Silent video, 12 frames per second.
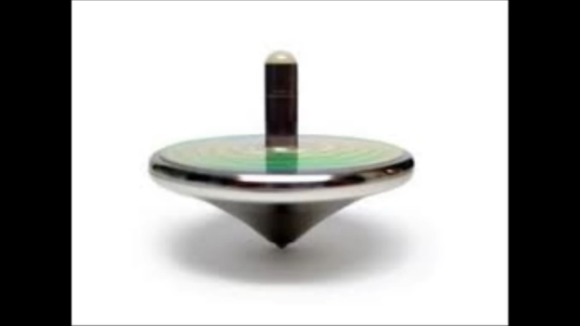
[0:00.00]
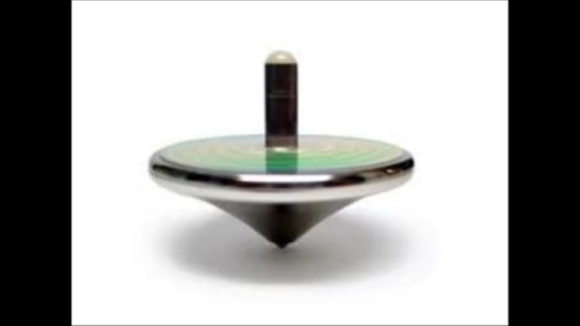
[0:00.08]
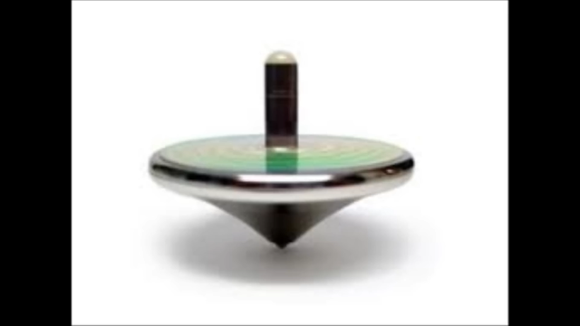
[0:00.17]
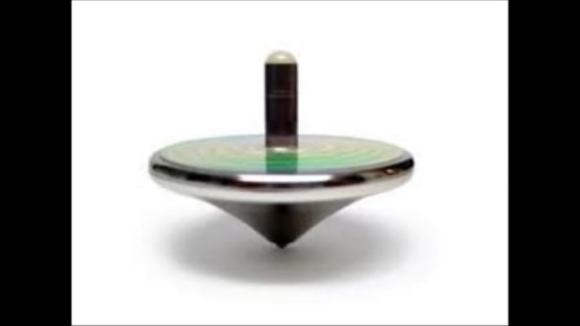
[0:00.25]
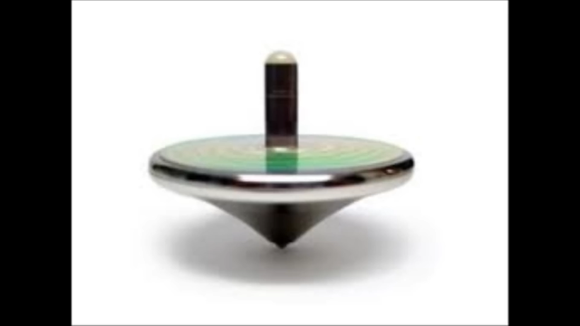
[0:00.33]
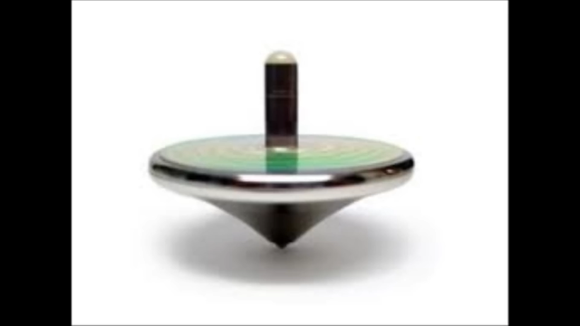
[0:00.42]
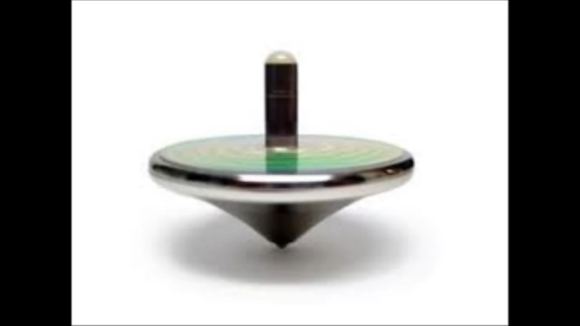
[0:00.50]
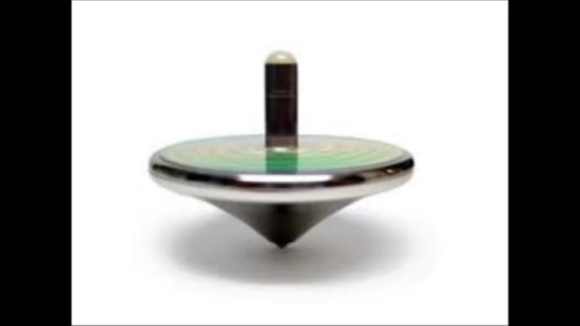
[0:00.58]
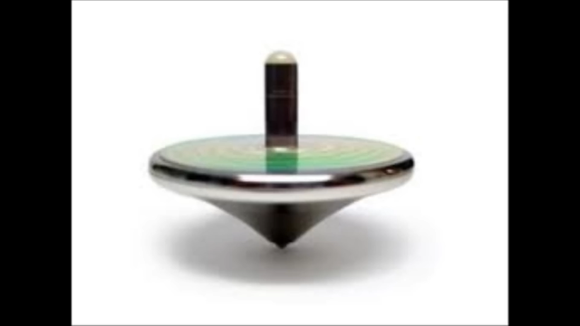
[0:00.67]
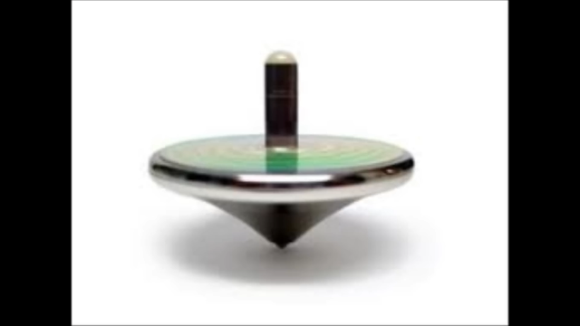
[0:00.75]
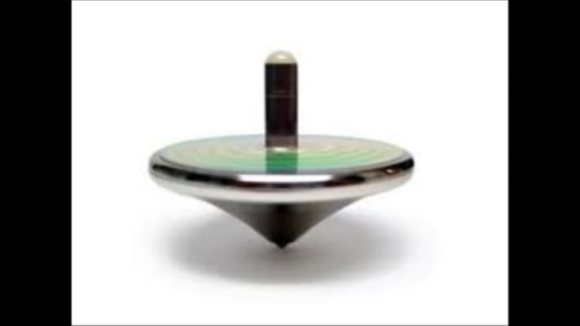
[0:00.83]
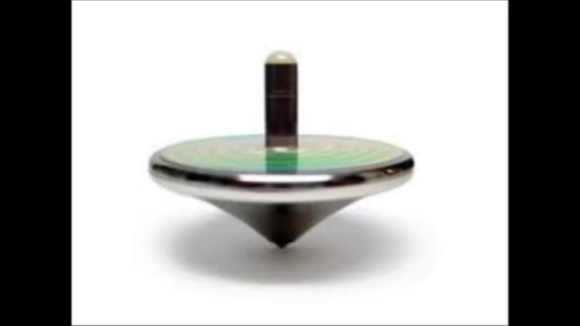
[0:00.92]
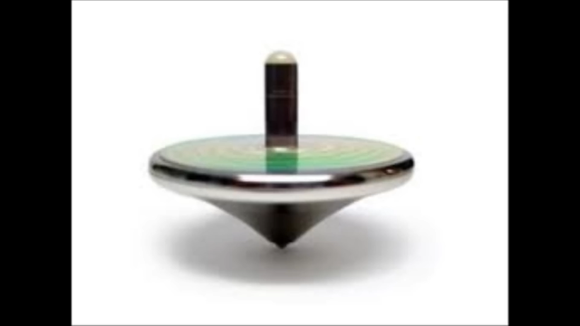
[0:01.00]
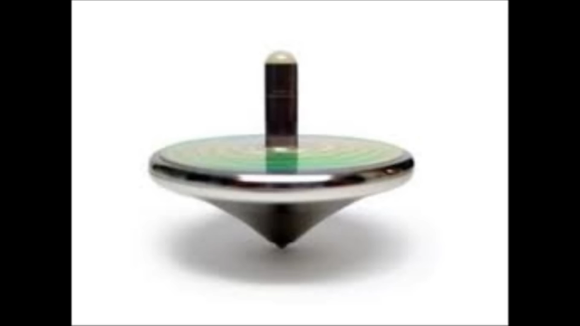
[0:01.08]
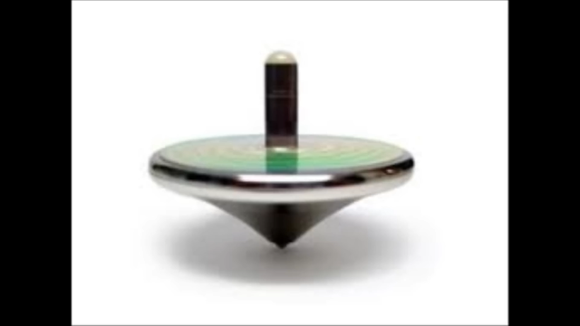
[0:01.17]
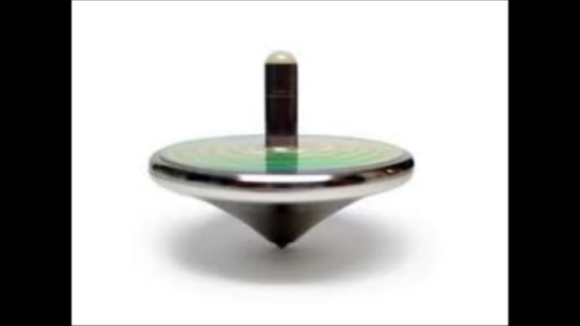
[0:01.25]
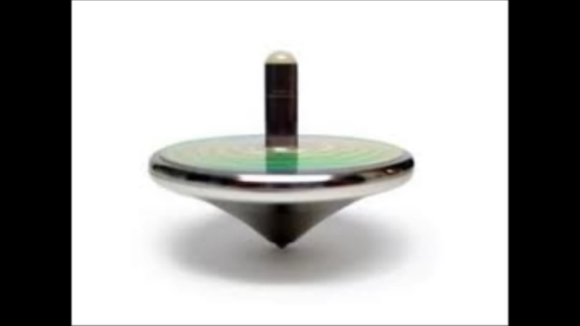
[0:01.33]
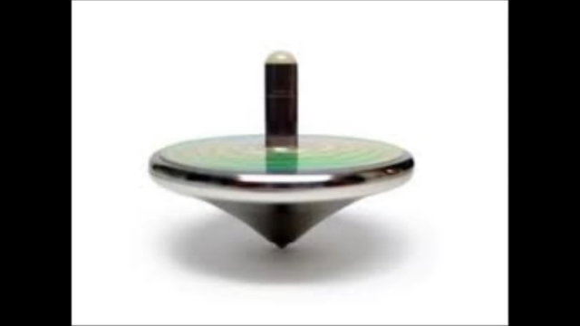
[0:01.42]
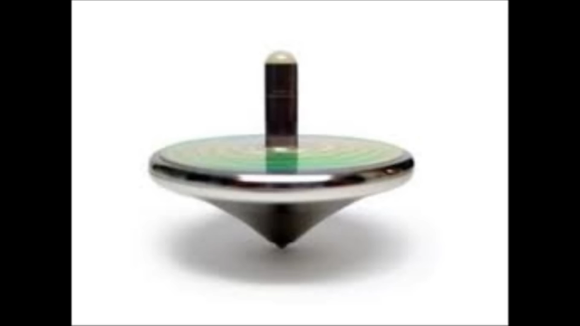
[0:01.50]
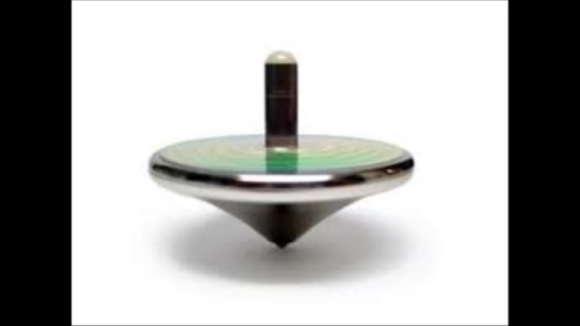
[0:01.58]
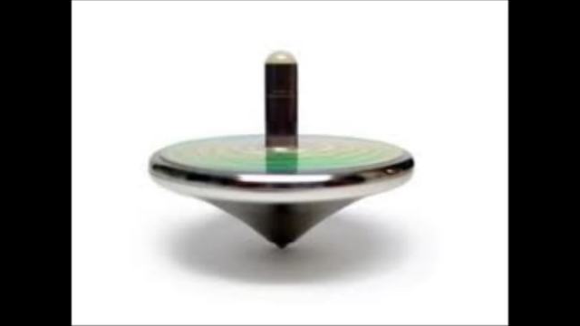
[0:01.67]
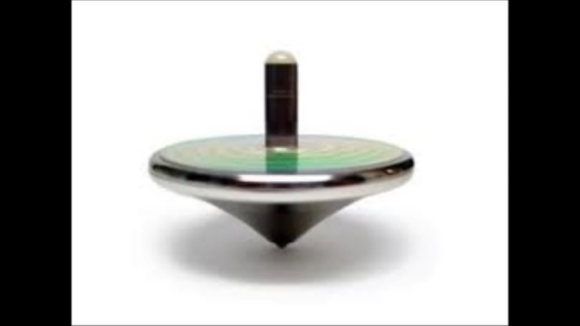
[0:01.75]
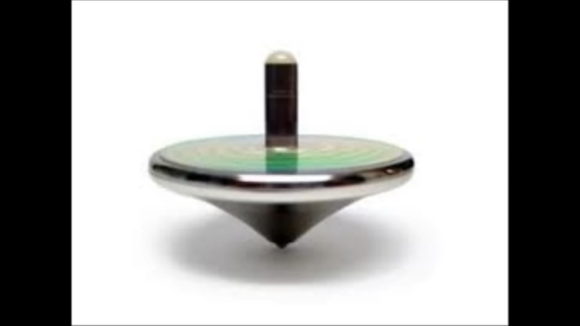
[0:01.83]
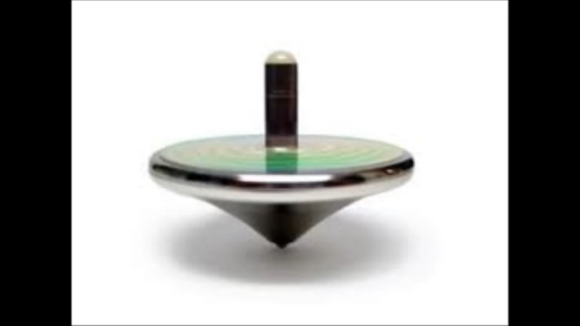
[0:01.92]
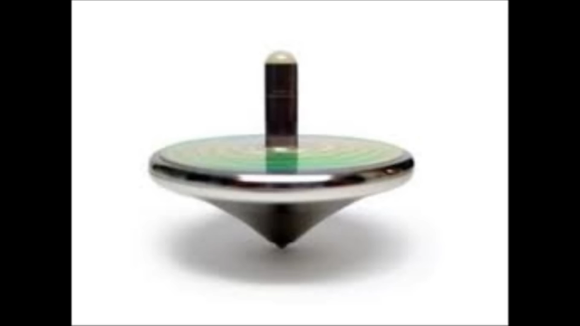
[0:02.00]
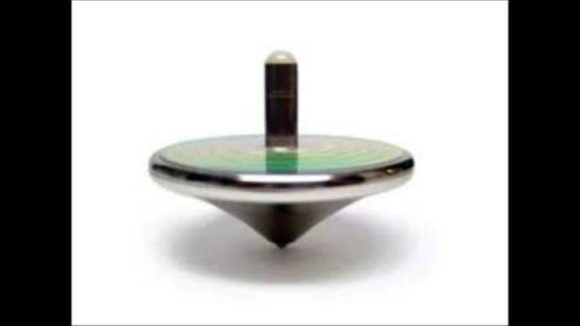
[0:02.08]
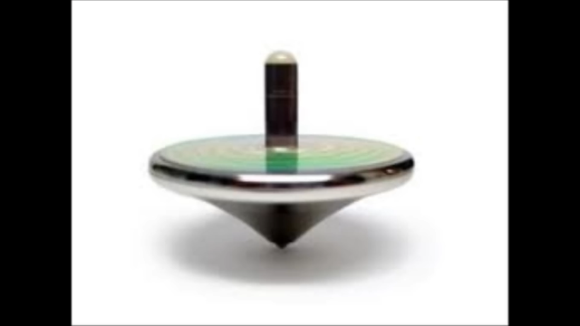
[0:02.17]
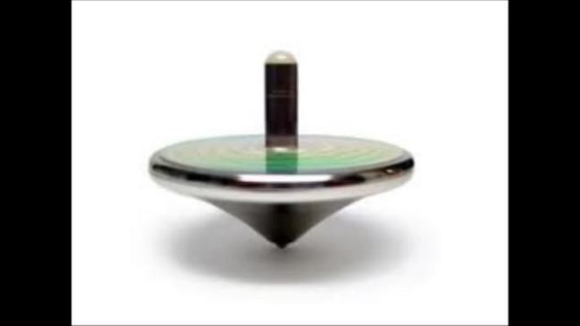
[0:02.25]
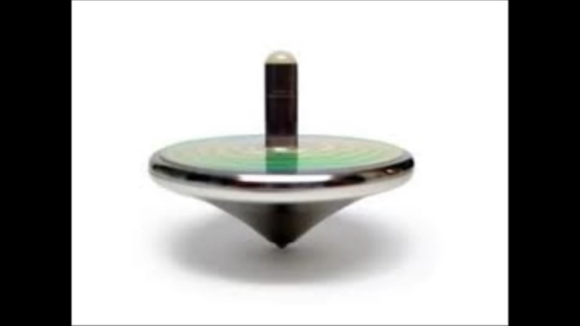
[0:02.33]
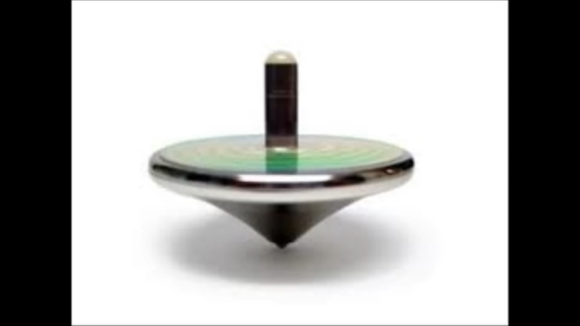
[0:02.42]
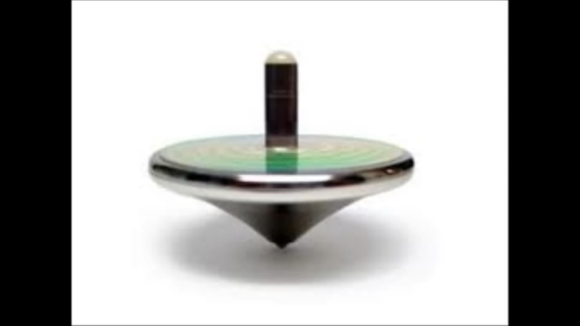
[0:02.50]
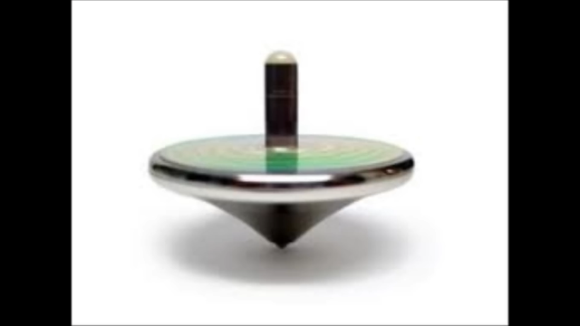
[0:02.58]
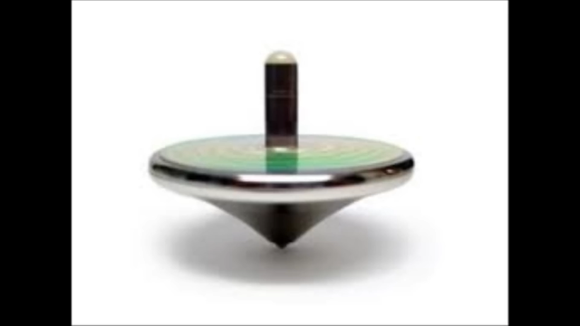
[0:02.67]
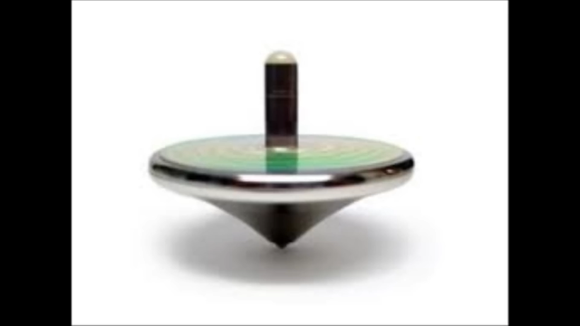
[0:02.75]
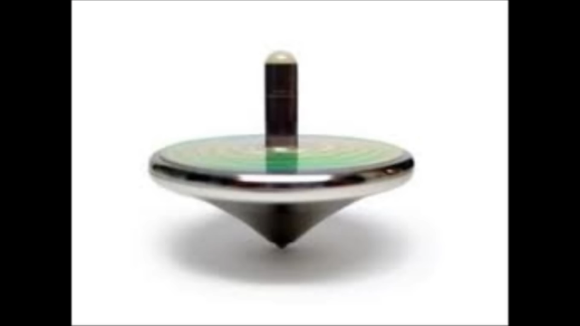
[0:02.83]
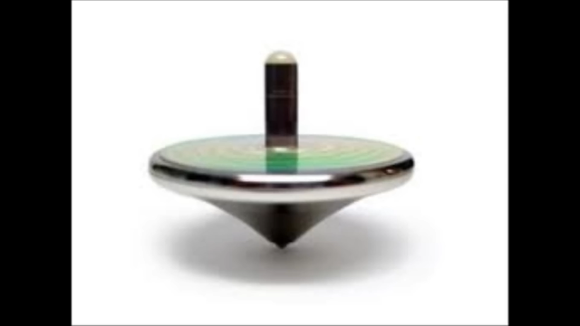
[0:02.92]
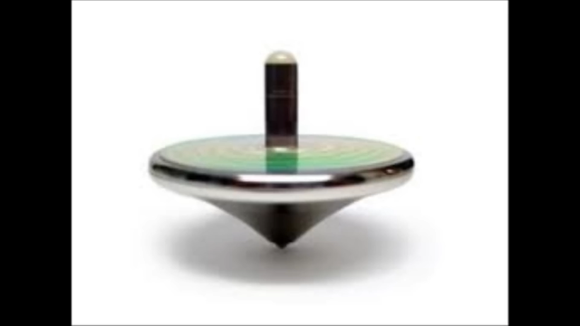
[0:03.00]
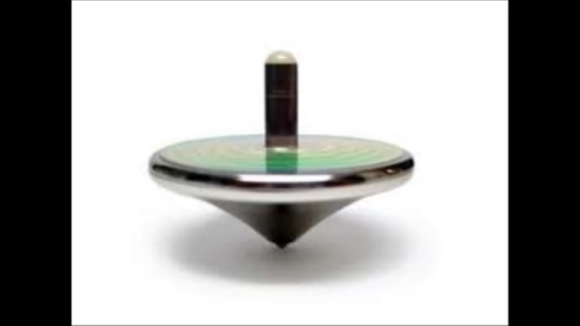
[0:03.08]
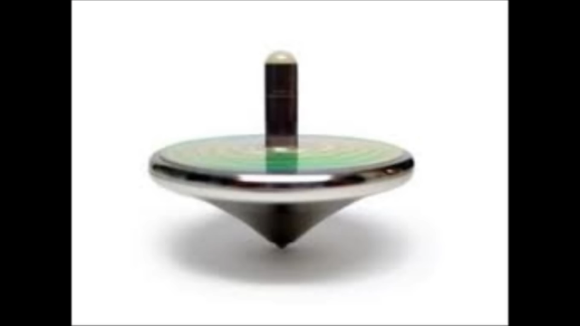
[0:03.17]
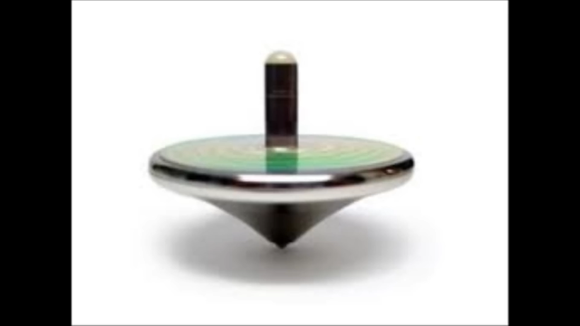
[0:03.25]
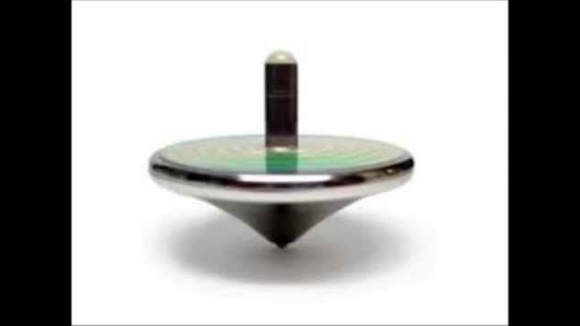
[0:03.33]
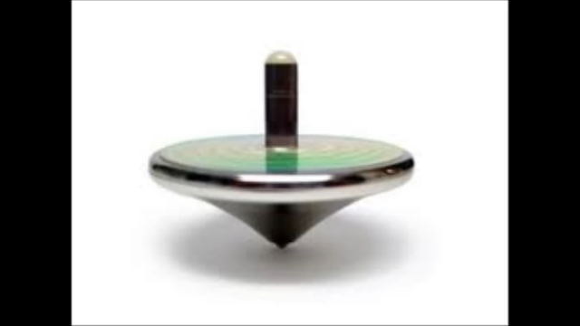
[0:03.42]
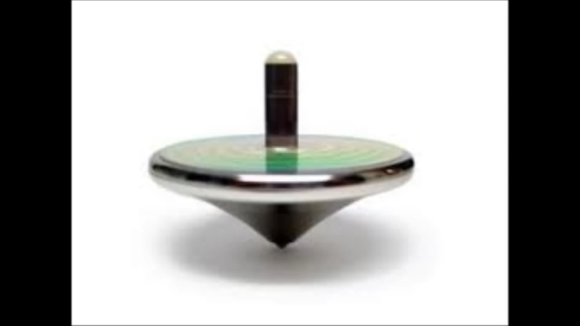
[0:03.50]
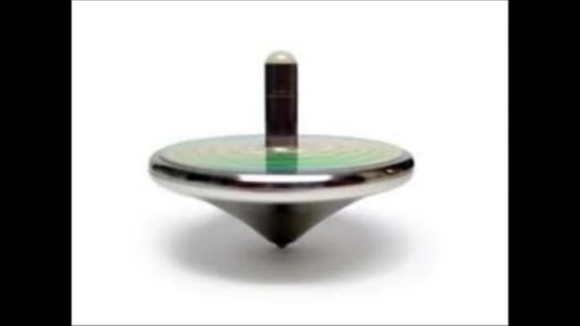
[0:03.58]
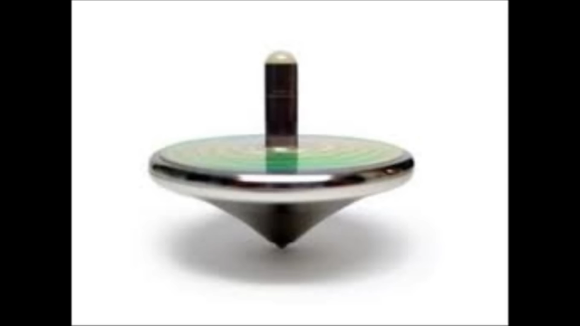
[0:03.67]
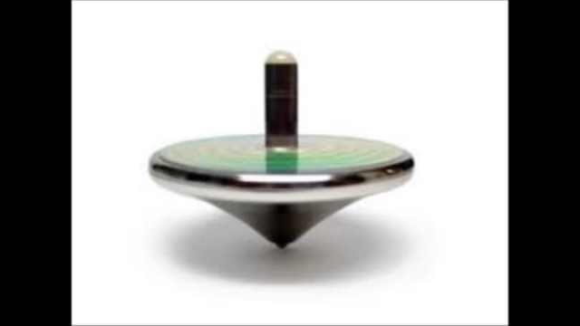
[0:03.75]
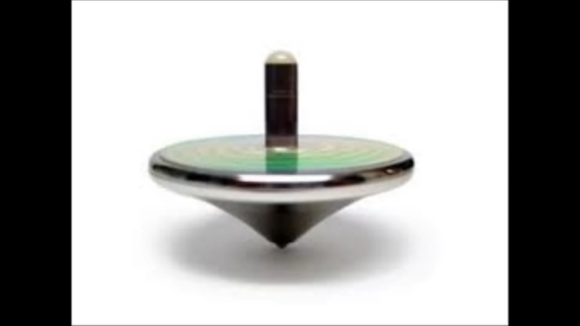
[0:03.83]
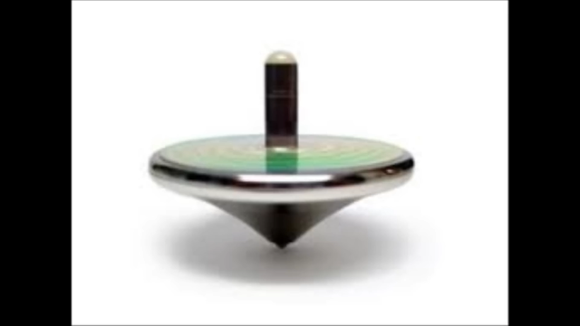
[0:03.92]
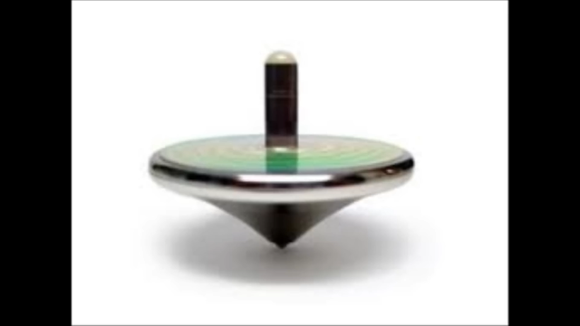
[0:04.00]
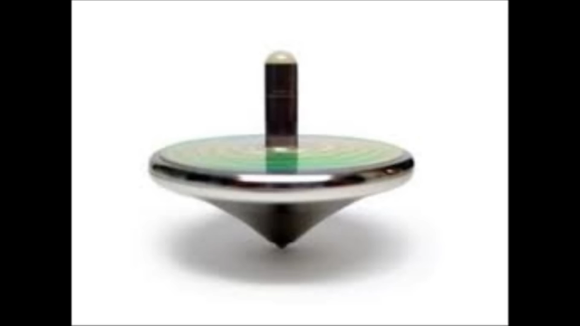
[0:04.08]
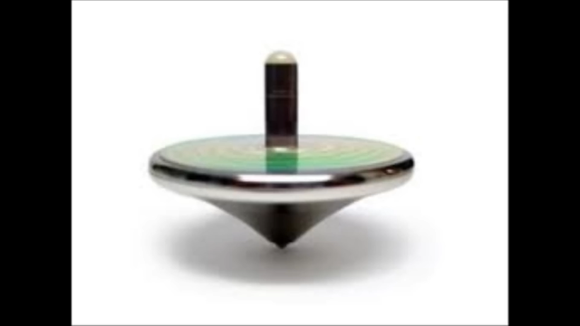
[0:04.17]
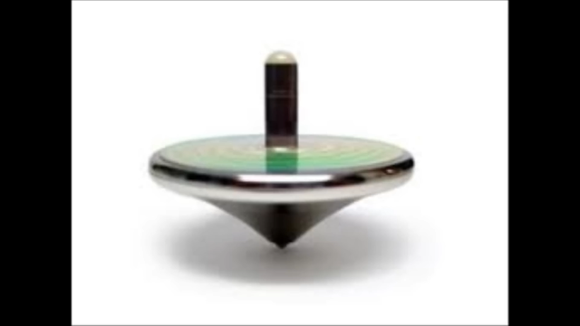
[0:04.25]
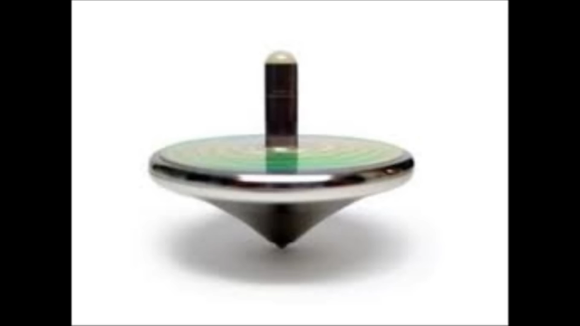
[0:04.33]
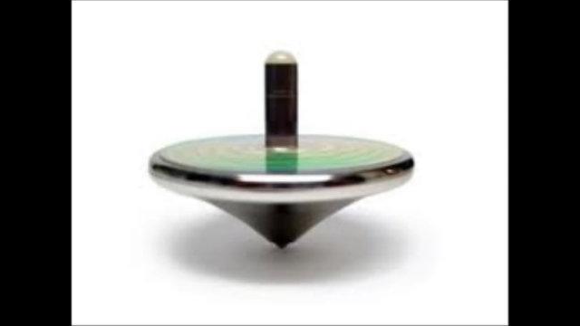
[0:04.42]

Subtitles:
No face is visible, so there are no lips to read.